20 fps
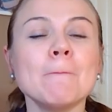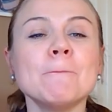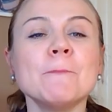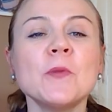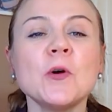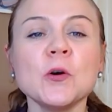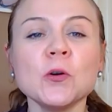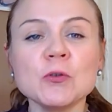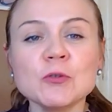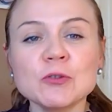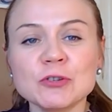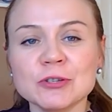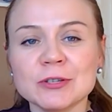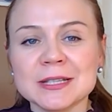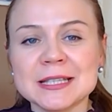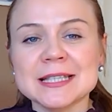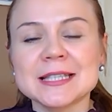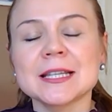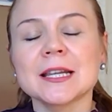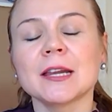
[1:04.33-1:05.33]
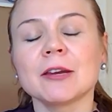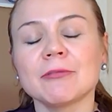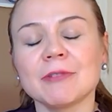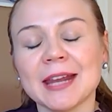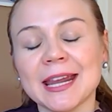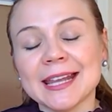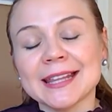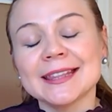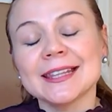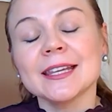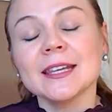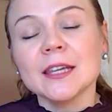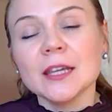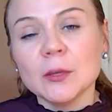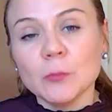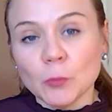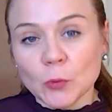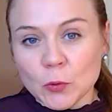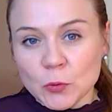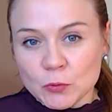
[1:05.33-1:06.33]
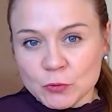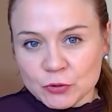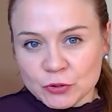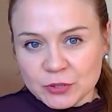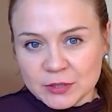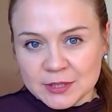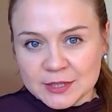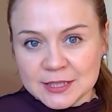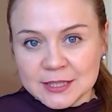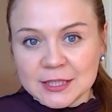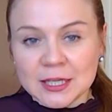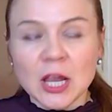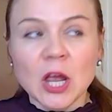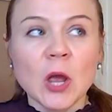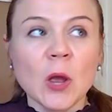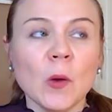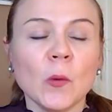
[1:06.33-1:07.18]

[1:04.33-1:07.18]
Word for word: Motions create emotions.